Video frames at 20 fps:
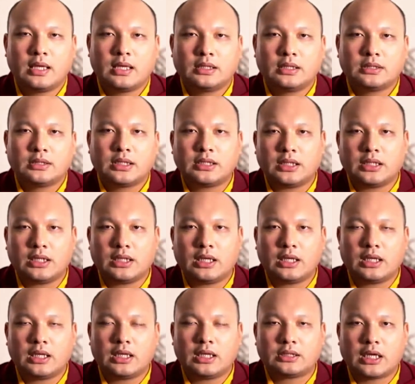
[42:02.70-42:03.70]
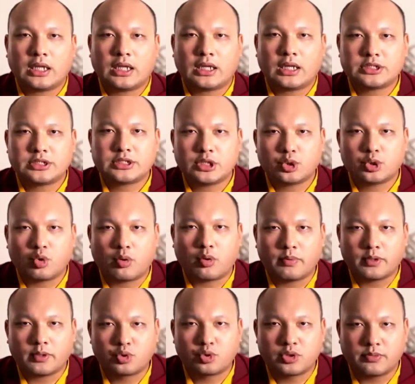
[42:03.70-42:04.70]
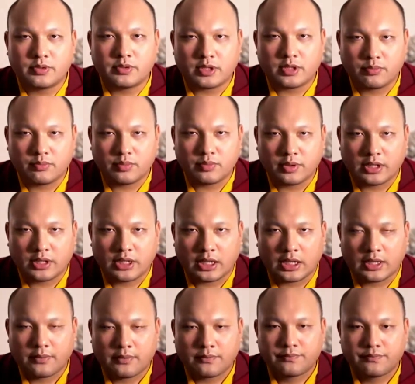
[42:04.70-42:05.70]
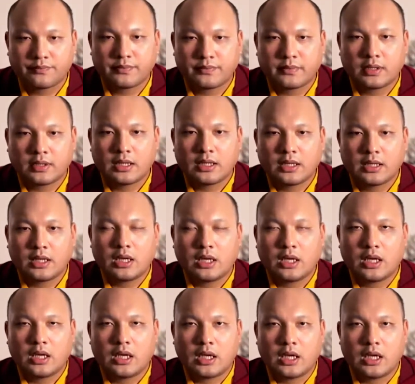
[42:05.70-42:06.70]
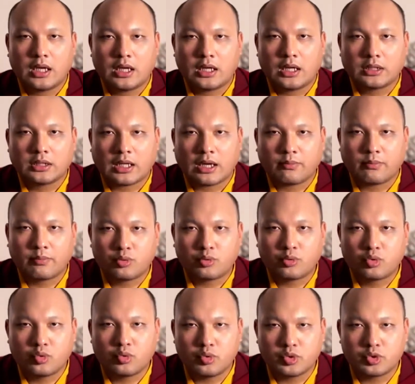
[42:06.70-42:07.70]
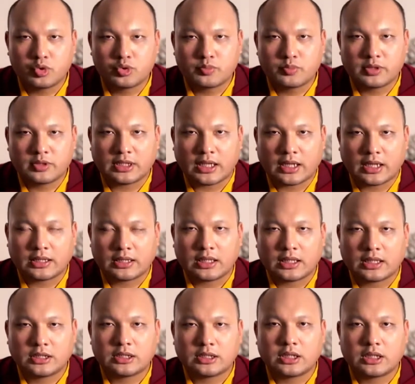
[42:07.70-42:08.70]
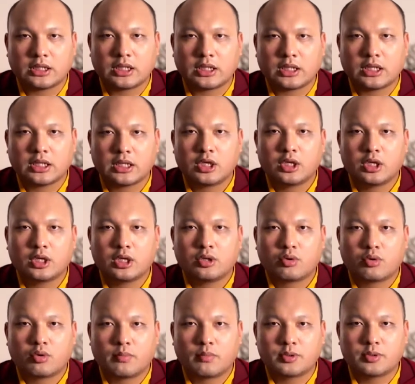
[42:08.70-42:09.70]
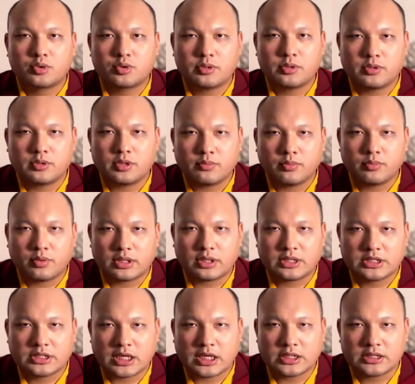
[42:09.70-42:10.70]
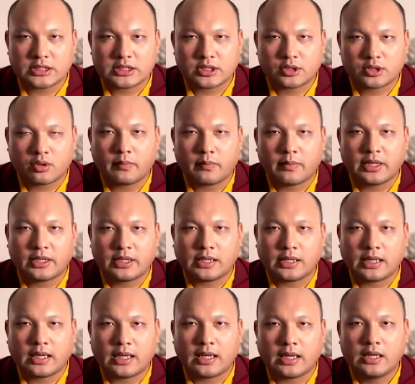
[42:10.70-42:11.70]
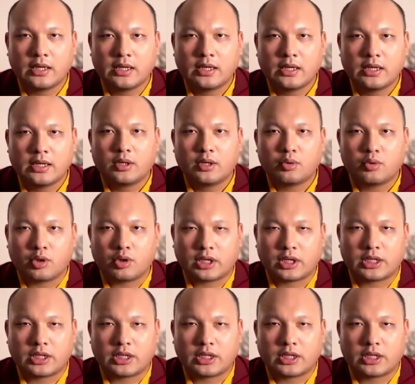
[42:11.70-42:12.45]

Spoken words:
where he actually realized the nature of mind was there. Also, Gombatsutu Nimbo, who's one of Gampopa's nephews, says, Godun Simbarad.